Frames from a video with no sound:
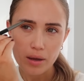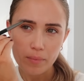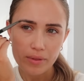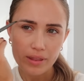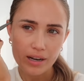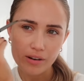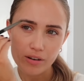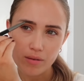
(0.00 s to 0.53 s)
But
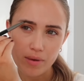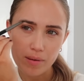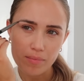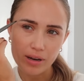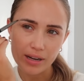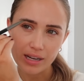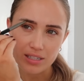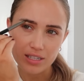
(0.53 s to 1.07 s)
then I remember
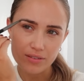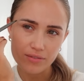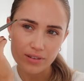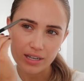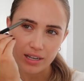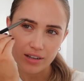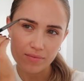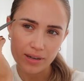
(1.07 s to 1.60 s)
I actually
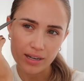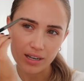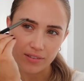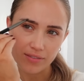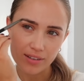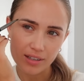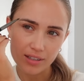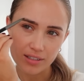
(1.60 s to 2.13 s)
really love my
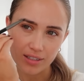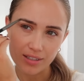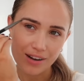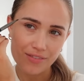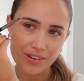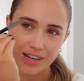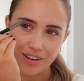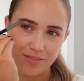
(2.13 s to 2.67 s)
life in London, and I
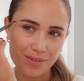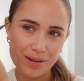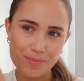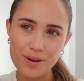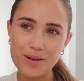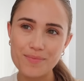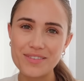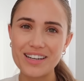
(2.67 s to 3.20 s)
really love my
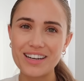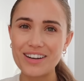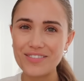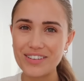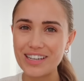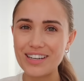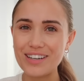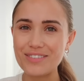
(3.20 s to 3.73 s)
apartment, and I
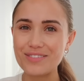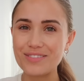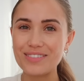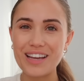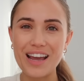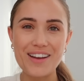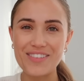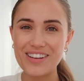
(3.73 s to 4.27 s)
really love
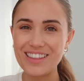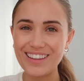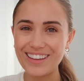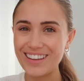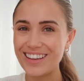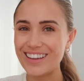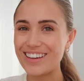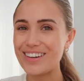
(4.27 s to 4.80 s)
everything
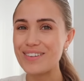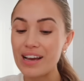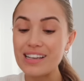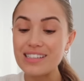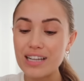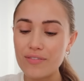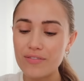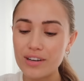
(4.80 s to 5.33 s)
here. That
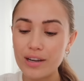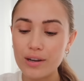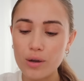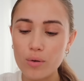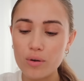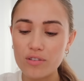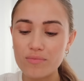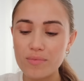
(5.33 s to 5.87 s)
is definitely a
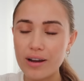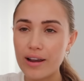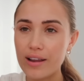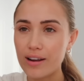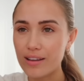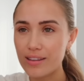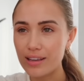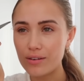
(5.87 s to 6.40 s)
goal of mine.
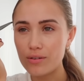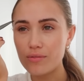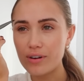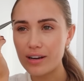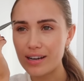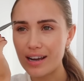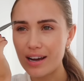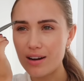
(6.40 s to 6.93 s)
I think not
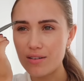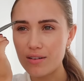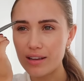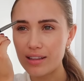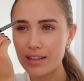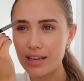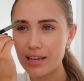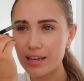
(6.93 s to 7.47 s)
right now, I
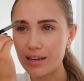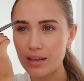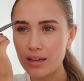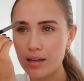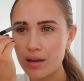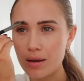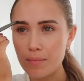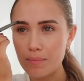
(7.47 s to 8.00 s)
think
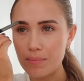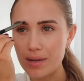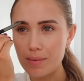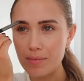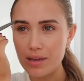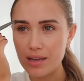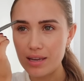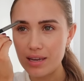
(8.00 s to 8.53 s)

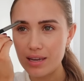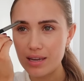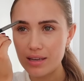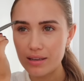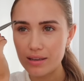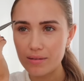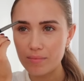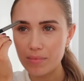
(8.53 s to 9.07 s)
maybe
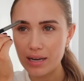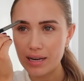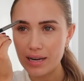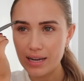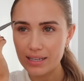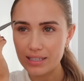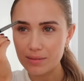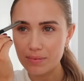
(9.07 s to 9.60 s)
my
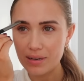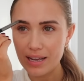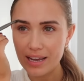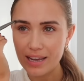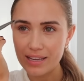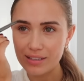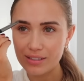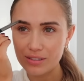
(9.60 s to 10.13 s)
next
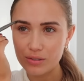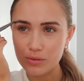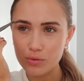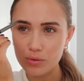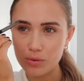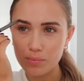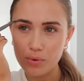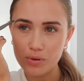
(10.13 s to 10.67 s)
place,
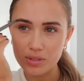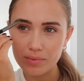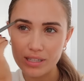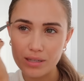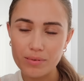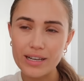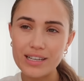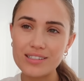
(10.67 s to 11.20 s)
or possibly
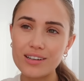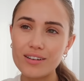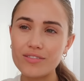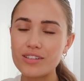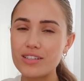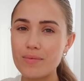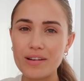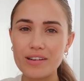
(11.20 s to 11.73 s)
the place
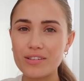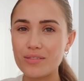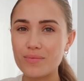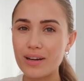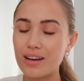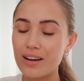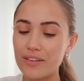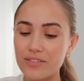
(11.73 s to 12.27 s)
after, depending on
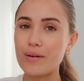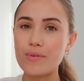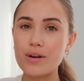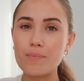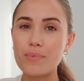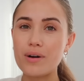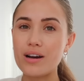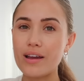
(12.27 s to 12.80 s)
my life. I want
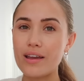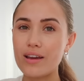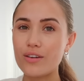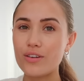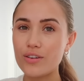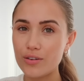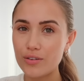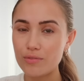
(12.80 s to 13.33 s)
to buy a
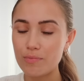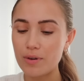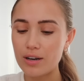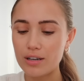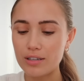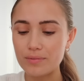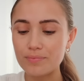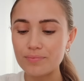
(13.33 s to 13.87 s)
huge
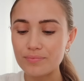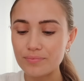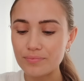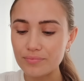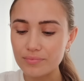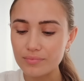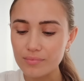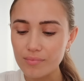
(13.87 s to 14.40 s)
barn
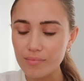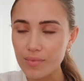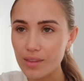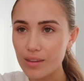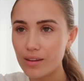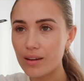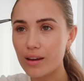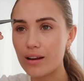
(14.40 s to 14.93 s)

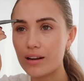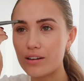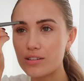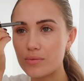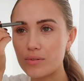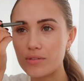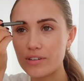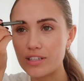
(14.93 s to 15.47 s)
and I
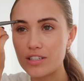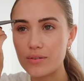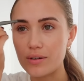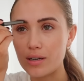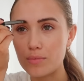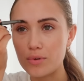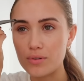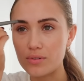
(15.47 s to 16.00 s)
just want to rescue
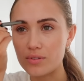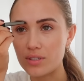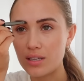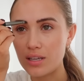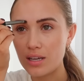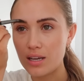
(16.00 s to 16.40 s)
animals.